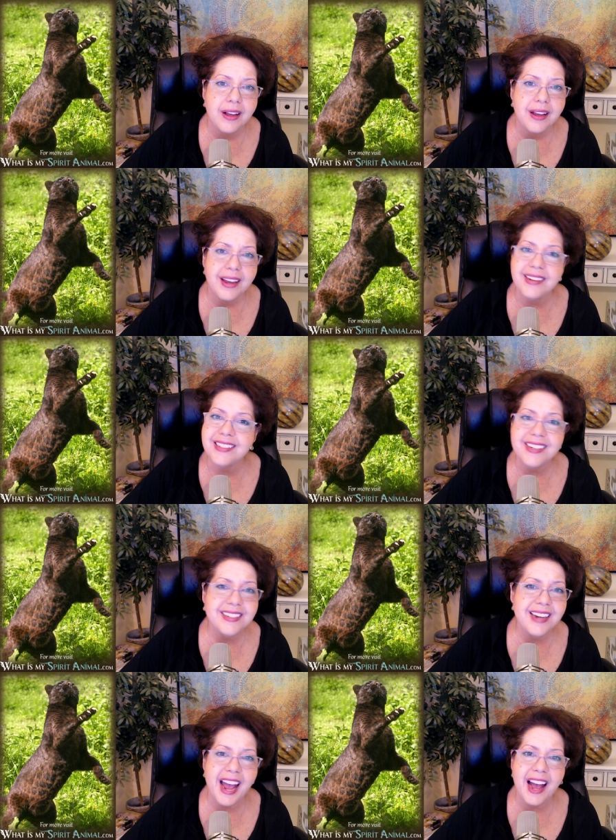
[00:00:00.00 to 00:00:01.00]
it
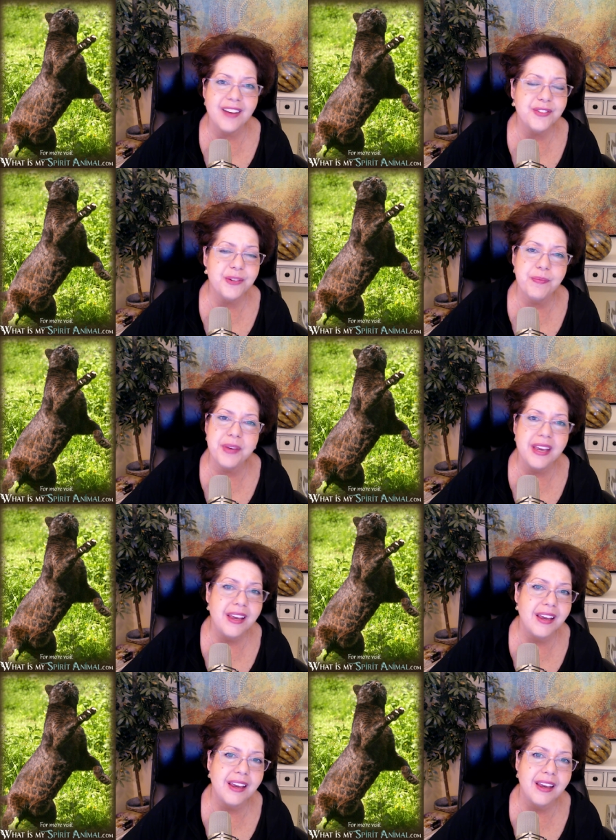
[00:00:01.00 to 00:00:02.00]
doesn't have to
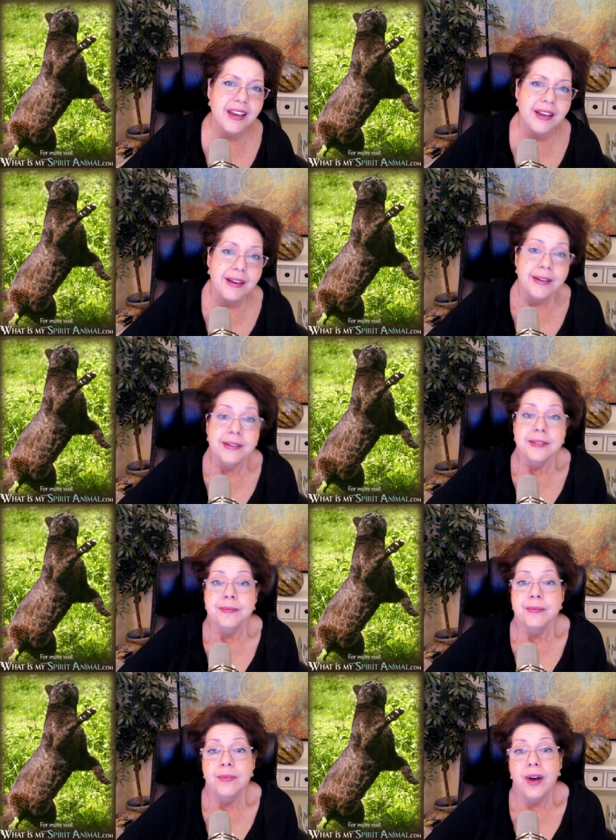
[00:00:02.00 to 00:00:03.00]
be,
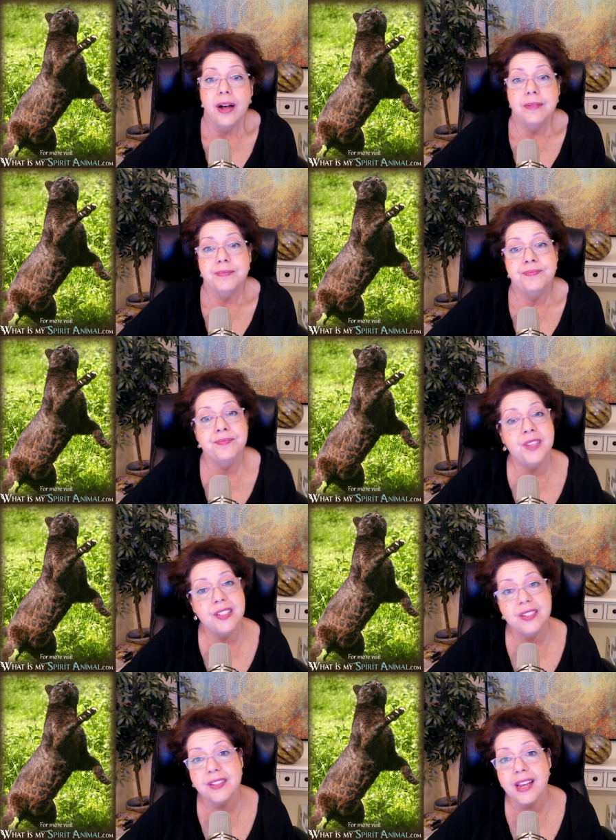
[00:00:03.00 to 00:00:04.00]
well,
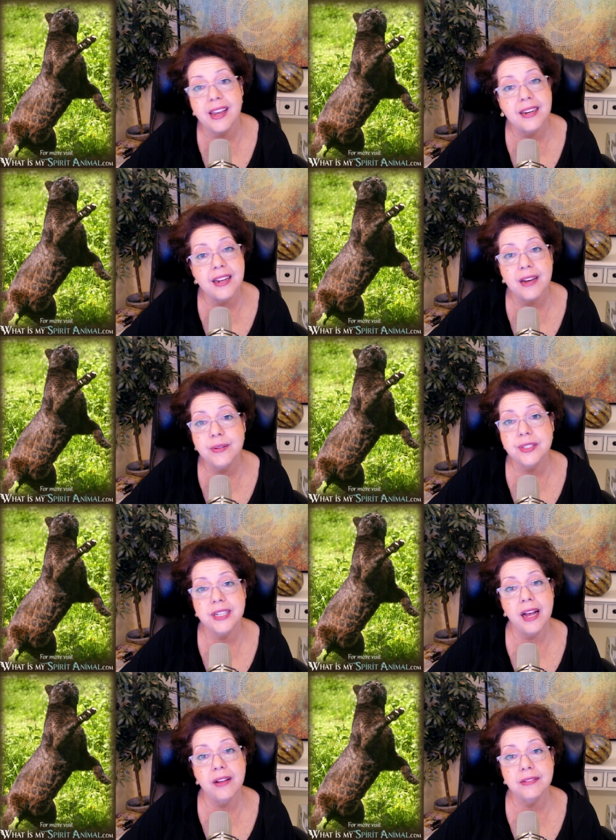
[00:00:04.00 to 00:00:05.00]
this is the hand I was
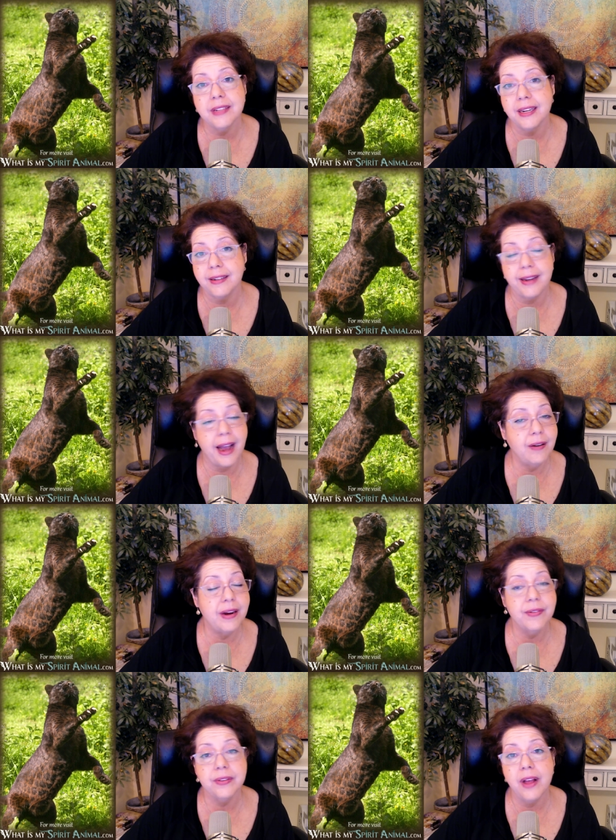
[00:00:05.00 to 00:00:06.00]
dealt, and
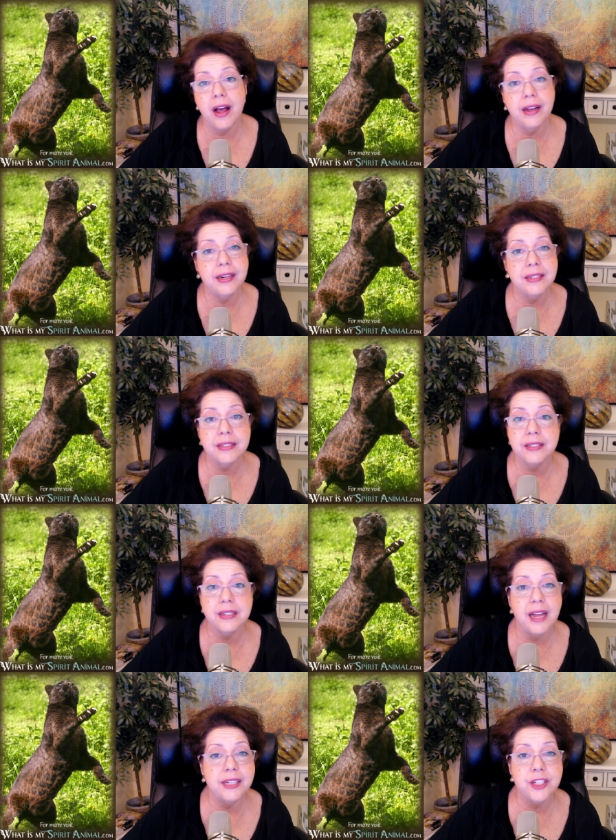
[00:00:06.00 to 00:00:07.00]
however long it is
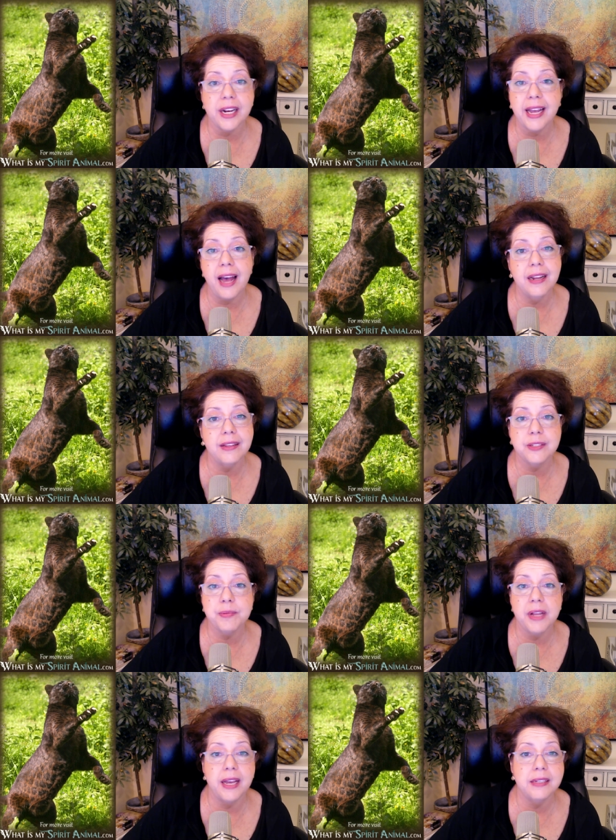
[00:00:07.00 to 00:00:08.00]
until I check out of this
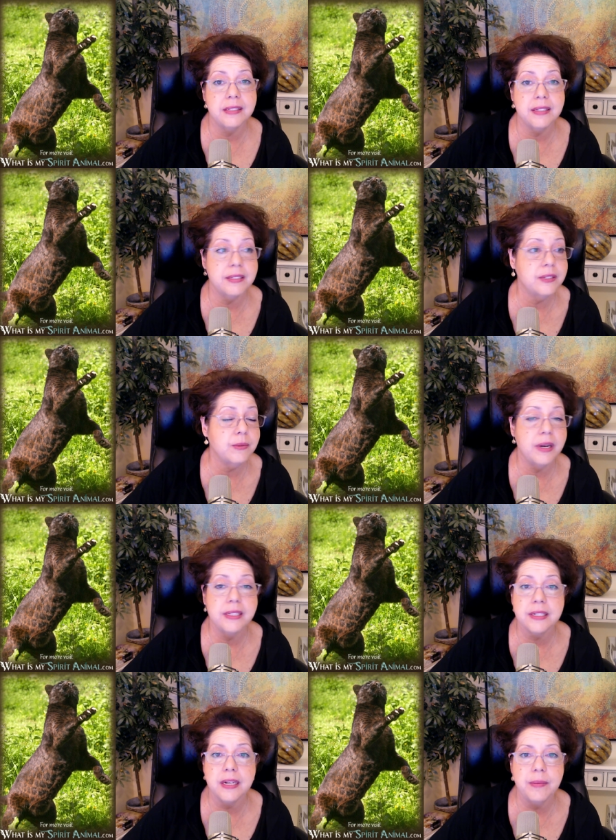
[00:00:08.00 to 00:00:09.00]
place, this is what
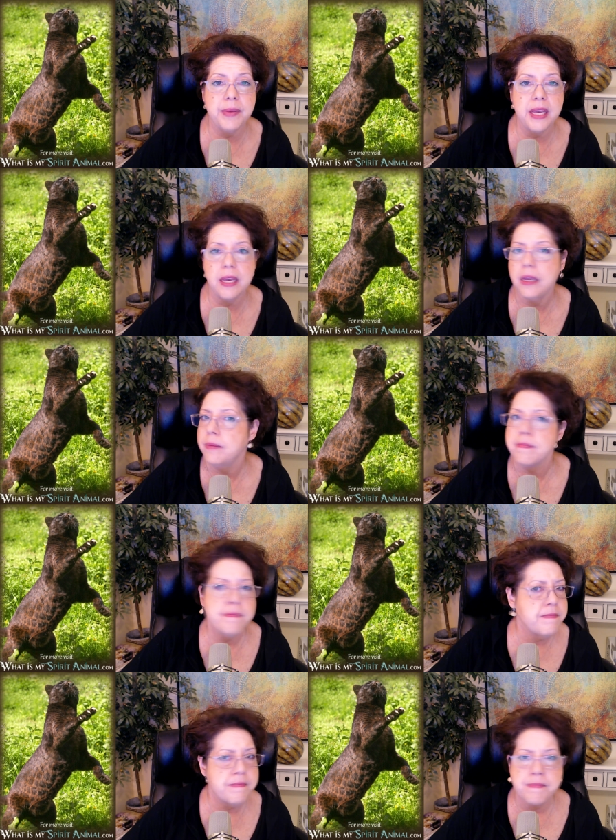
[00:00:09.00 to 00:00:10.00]
it's going to be.
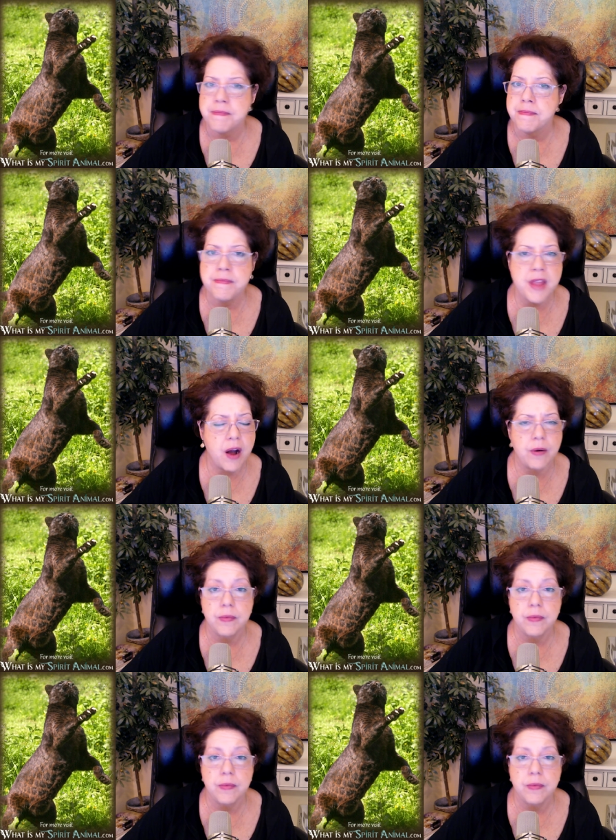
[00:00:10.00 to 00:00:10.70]
No.